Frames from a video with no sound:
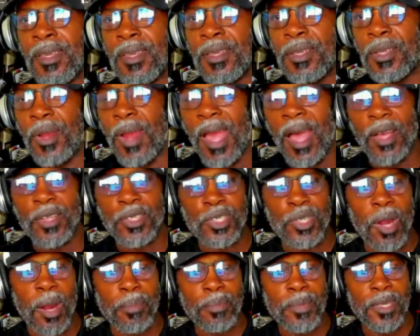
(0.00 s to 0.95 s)
your Al
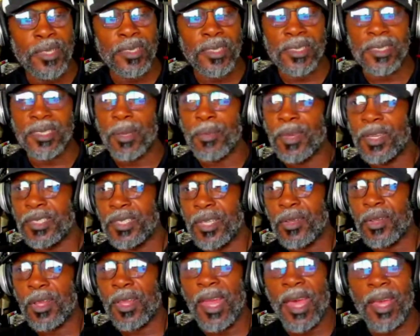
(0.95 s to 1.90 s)
Sharpton's and some of these
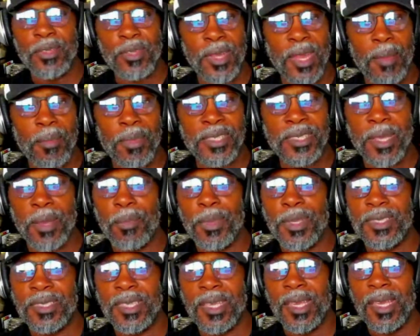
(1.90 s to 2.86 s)
other clowns on
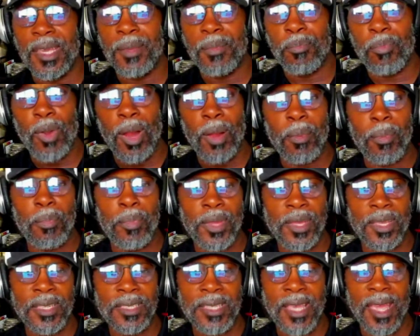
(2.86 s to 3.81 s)
MSNBC
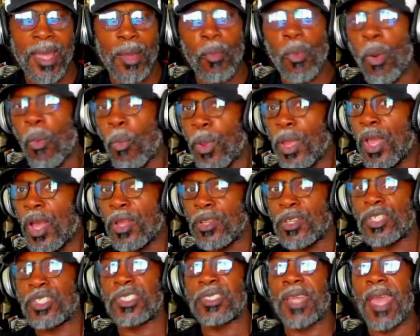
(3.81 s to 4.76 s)
probably saying, well, we
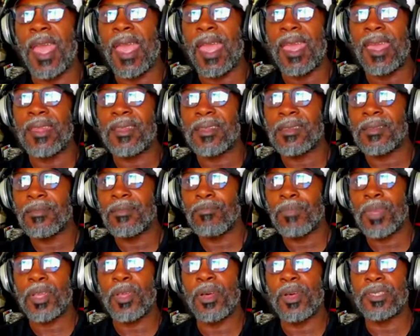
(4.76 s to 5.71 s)
understand.
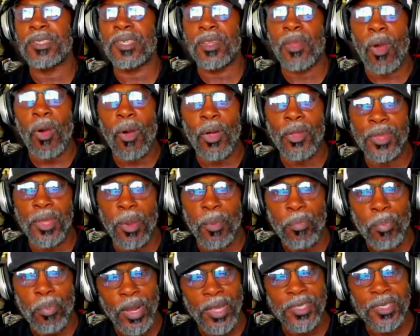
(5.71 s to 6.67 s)
Because of all the
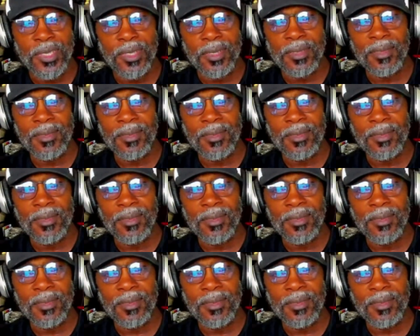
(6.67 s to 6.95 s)
oppression,